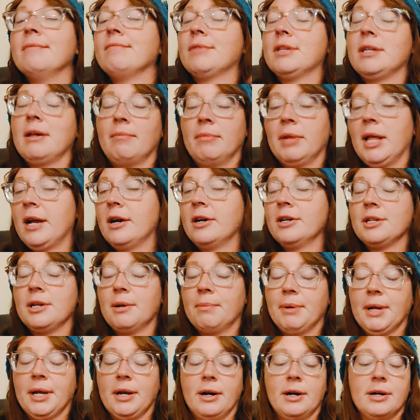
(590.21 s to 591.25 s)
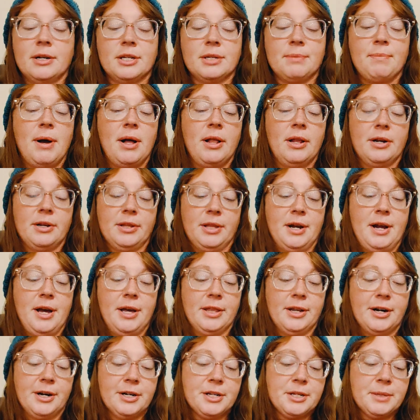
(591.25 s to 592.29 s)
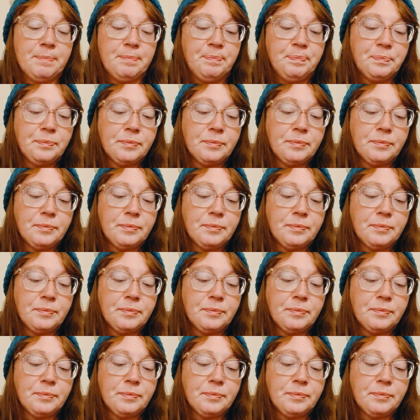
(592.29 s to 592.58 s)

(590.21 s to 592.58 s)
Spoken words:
Some letters are bigger and smaller than others.